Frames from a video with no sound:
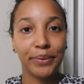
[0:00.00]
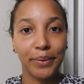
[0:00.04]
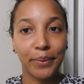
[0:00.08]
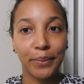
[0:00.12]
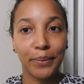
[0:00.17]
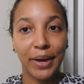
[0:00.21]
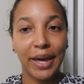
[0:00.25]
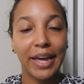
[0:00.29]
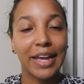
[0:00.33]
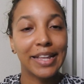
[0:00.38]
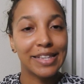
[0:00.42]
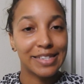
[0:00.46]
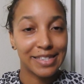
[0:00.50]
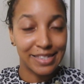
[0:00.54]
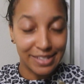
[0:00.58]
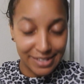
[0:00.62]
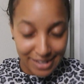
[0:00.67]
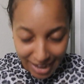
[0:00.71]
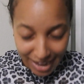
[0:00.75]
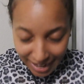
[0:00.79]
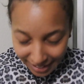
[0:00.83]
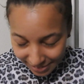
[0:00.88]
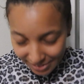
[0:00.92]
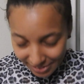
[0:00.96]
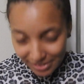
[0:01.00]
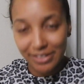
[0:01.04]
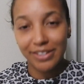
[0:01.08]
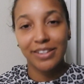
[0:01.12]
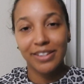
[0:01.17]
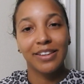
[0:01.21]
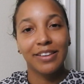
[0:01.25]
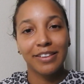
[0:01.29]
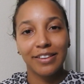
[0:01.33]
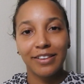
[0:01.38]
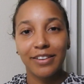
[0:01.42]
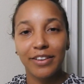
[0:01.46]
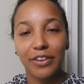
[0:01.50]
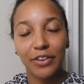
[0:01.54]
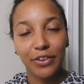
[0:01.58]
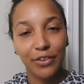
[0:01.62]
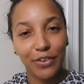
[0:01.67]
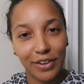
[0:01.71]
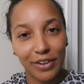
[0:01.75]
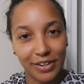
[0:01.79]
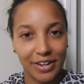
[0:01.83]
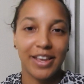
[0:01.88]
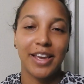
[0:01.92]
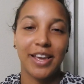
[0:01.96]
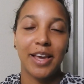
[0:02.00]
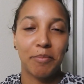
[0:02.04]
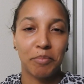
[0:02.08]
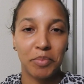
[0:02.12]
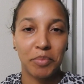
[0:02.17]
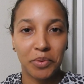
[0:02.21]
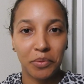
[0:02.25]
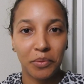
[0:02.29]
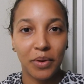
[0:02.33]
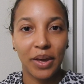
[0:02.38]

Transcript: Okay, it's not gonna happen.